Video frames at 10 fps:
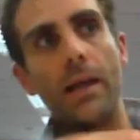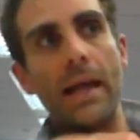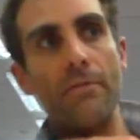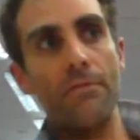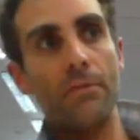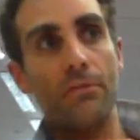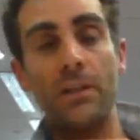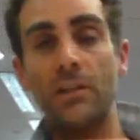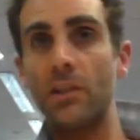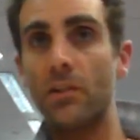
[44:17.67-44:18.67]
if, for
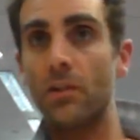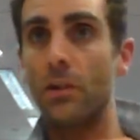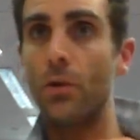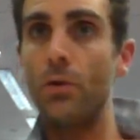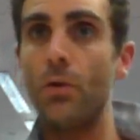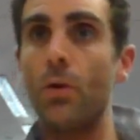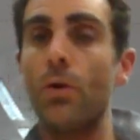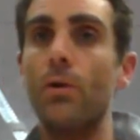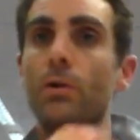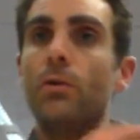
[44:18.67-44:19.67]
instance,
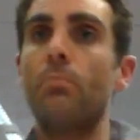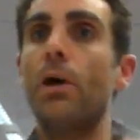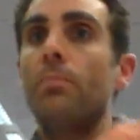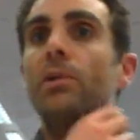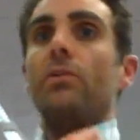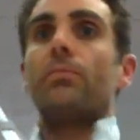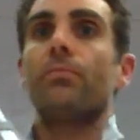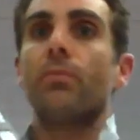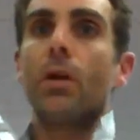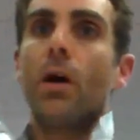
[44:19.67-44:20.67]
the purpose
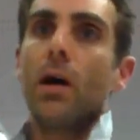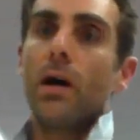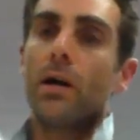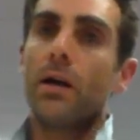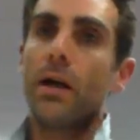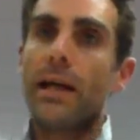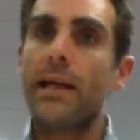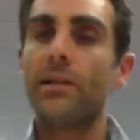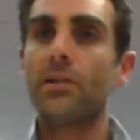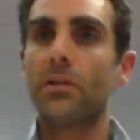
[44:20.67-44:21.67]

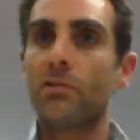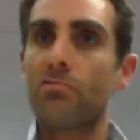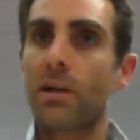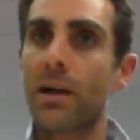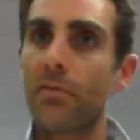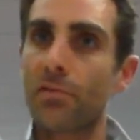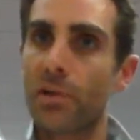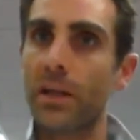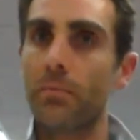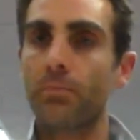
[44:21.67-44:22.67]
is
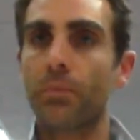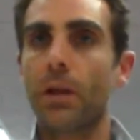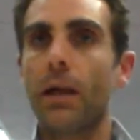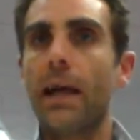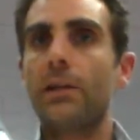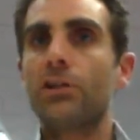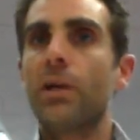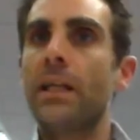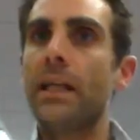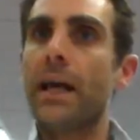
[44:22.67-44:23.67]
recovery and
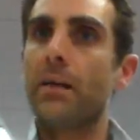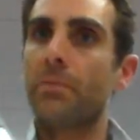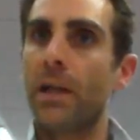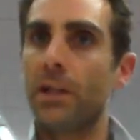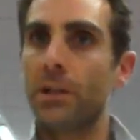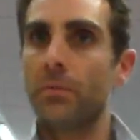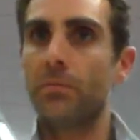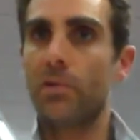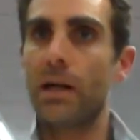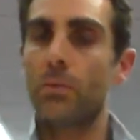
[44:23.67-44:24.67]
training adaptation,
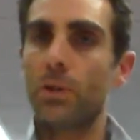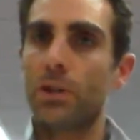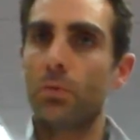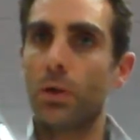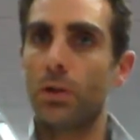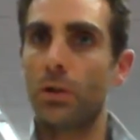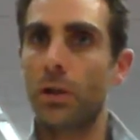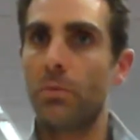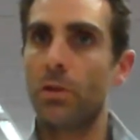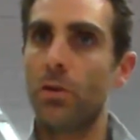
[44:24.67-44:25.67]
right, which is what you're
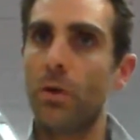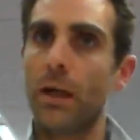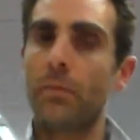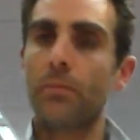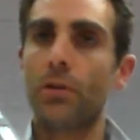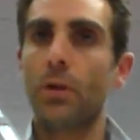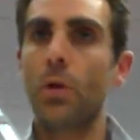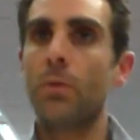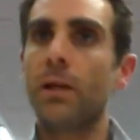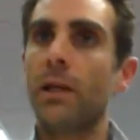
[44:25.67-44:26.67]
going to be doing. So you
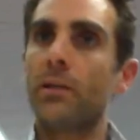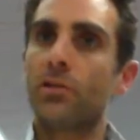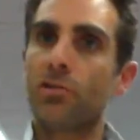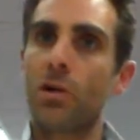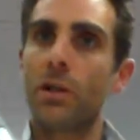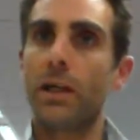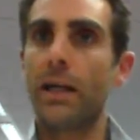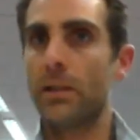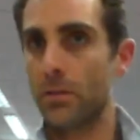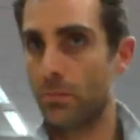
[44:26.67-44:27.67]
want to be getting stronger,
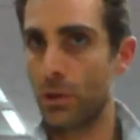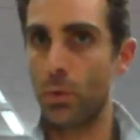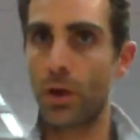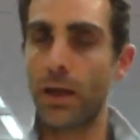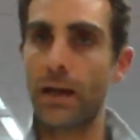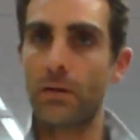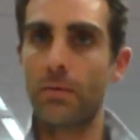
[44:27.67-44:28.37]
and you want to